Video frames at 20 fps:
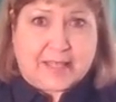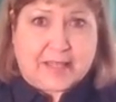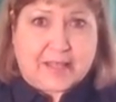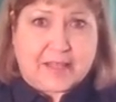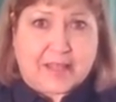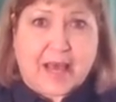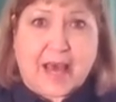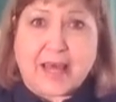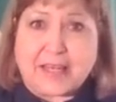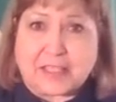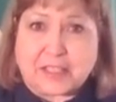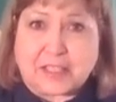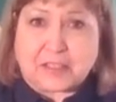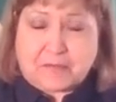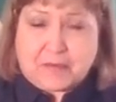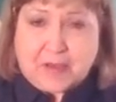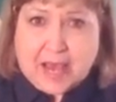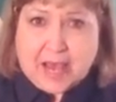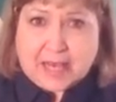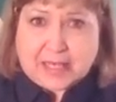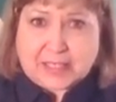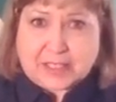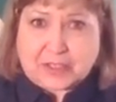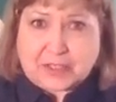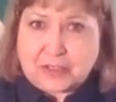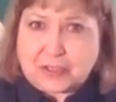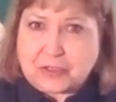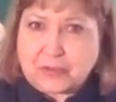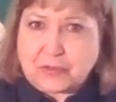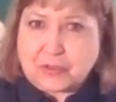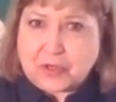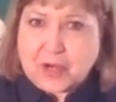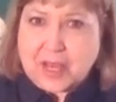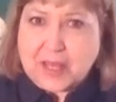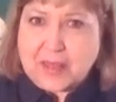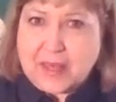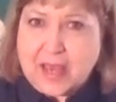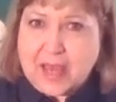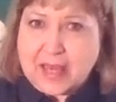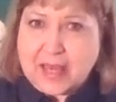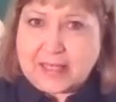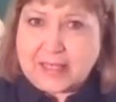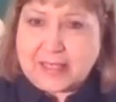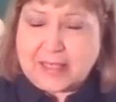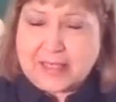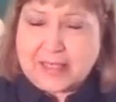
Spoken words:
That is fast. Could you try that?